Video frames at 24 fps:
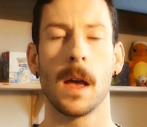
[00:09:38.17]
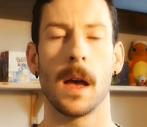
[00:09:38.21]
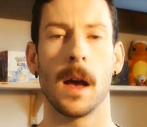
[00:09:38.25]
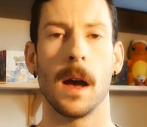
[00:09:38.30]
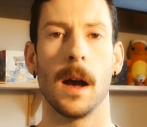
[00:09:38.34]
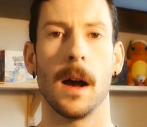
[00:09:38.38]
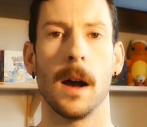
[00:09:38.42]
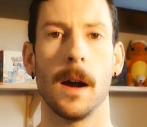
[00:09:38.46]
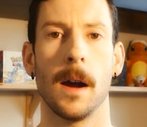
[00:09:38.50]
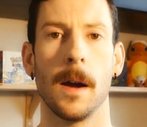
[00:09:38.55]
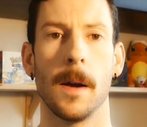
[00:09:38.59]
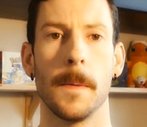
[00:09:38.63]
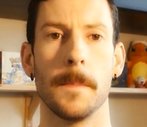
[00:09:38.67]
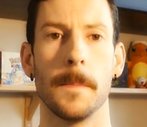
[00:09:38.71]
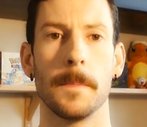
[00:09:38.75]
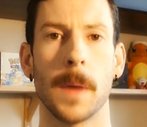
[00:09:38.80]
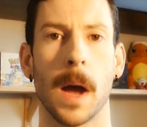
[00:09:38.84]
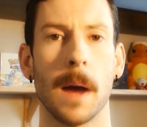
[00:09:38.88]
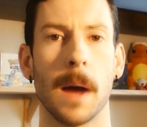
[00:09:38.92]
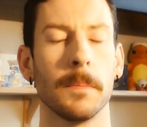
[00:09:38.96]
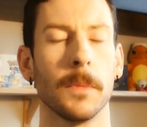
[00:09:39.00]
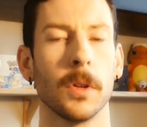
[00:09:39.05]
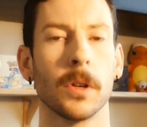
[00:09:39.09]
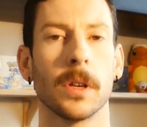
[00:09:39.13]

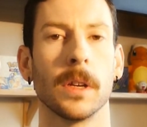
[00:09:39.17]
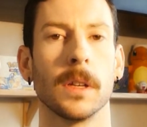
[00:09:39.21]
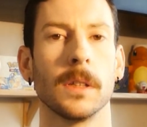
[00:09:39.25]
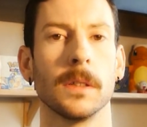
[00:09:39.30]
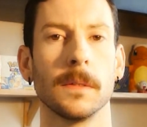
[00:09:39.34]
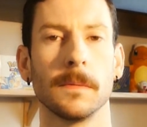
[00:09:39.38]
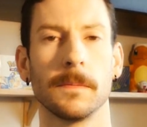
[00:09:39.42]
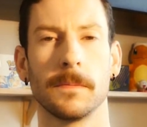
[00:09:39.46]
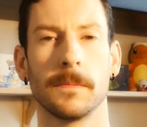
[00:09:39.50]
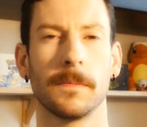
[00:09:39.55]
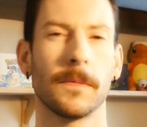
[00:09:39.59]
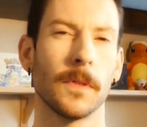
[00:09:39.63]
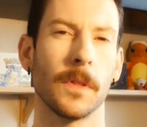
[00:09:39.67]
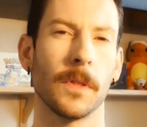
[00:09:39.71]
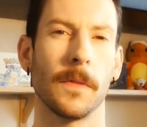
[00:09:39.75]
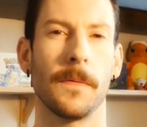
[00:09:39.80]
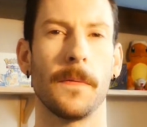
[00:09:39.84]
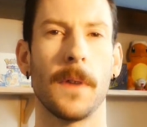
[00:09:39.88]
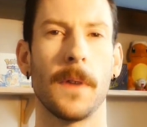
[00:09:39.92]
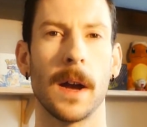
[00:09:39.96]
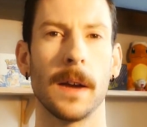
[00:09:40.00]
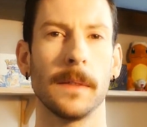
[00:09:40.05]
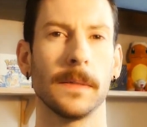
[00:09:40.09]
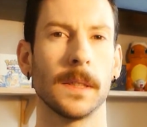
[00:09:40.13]
I'm looking for the
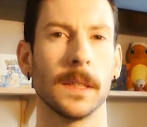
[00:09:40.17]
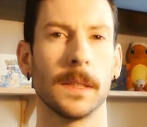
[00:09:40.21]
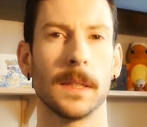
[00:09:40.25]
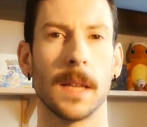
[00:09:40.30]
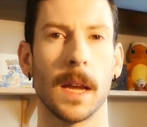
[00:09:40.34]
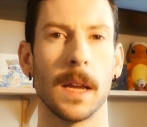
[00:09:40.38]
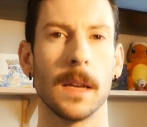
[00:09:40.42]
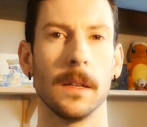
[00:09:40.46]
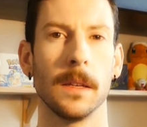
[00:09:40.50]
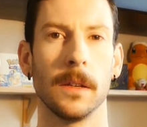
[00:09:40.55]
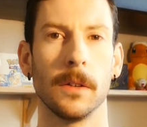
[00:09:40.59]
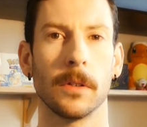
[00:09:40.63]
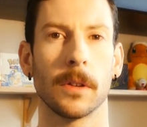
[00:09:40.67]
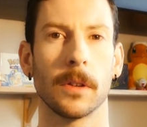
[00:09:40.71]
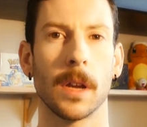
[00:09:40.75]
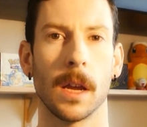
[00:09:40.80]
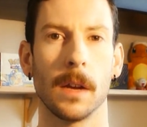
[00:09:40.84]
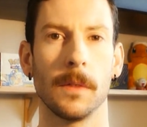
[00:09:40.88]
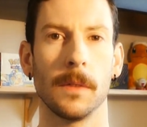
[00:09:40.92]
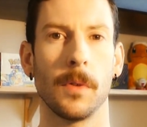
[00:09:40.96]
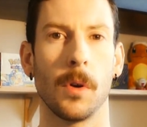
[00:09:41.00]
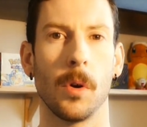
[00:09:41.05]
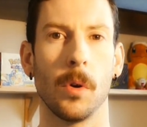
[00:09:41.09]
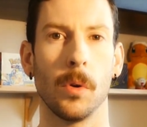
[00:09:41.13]
5 to 10 year
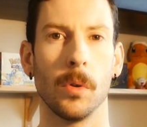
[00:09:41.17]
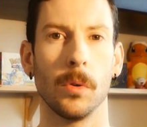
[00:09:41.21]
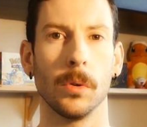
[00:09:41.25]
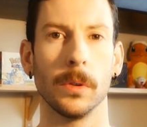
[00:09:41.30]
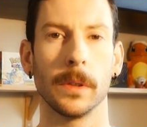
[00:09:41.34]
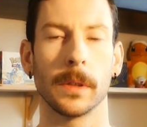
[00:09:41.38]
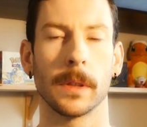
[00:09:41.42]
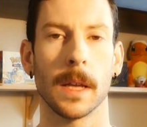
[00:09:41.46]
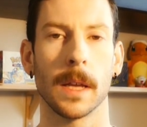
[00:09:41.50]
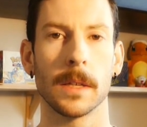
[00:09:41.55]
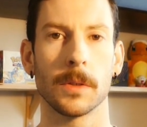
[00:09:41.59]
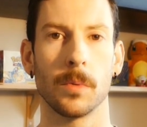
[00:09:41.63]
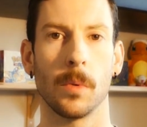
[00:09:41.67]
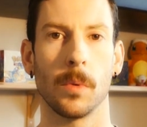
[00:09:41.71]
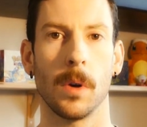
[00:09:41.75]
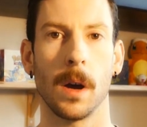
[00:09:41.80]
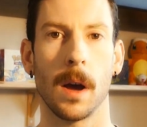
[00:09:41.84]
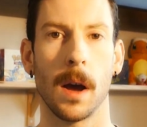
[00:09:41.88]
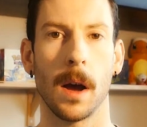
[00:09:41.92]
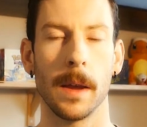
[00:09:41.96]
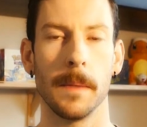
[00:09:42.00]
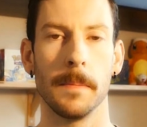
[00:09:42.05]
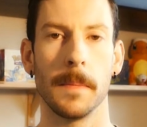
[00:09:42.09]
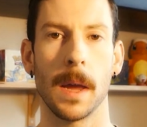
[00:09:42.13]
kind of hold. That's what
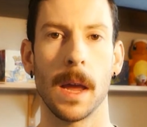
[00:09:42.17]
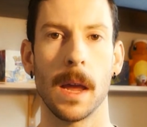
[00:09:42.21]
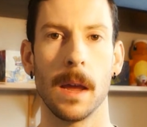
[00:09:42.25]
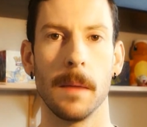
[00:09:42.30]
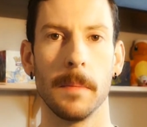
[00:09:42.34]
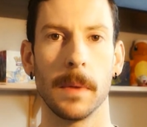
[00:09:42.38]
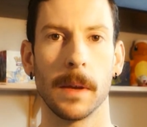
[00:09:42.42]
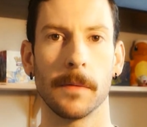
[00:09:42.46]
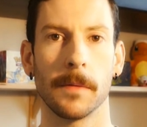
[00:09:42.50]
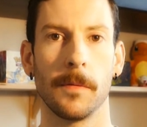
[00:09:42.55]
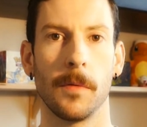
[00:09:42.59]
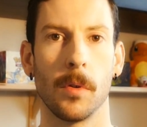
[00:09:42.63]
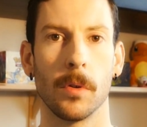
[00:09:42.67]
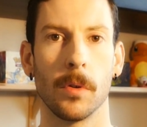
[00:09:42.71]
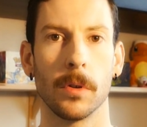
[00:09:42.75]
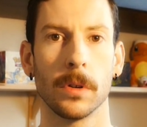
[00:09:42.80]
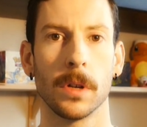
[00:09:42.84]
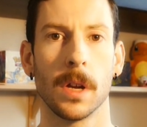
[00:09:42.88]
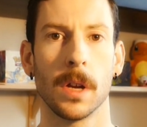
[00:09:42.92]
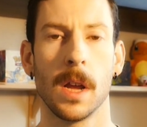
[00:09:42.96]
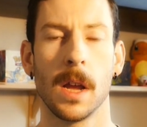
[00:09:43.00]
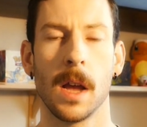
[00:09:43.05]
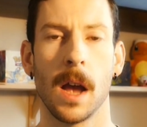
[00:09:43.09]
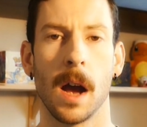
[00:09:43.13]
I'm aiming for.